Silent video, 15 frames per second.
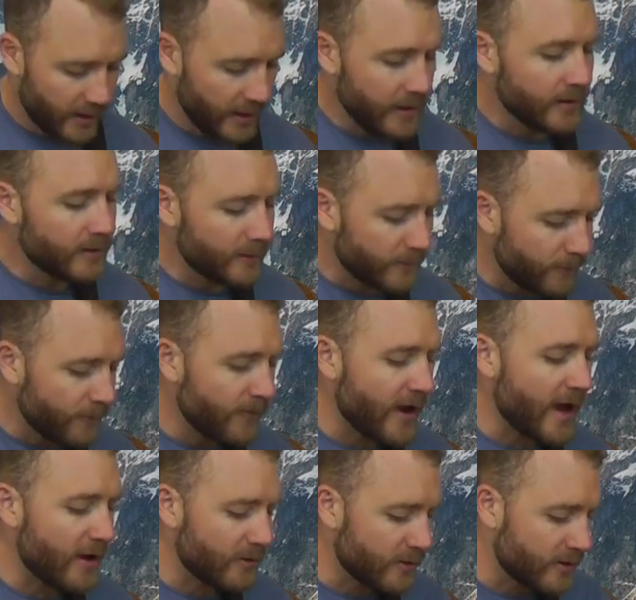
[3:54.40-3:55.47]
in the
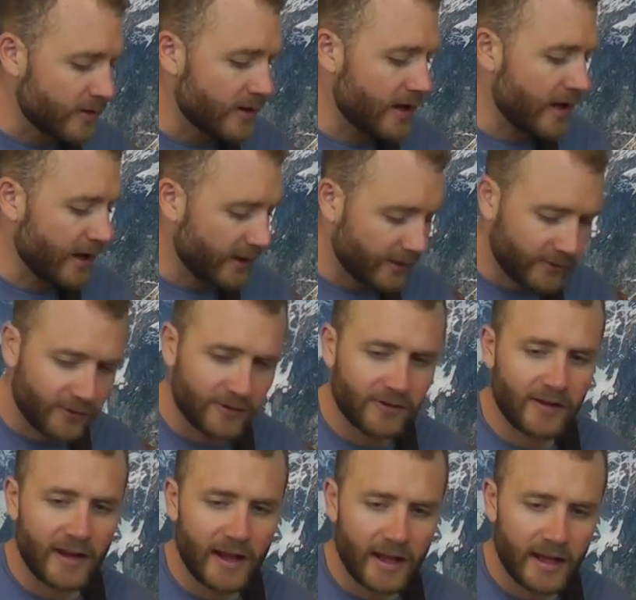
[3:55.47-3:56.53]
very next
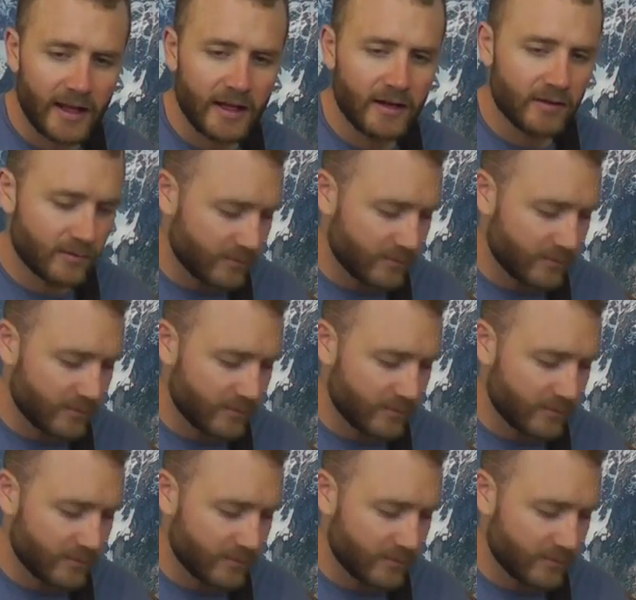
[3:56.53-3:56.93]
state.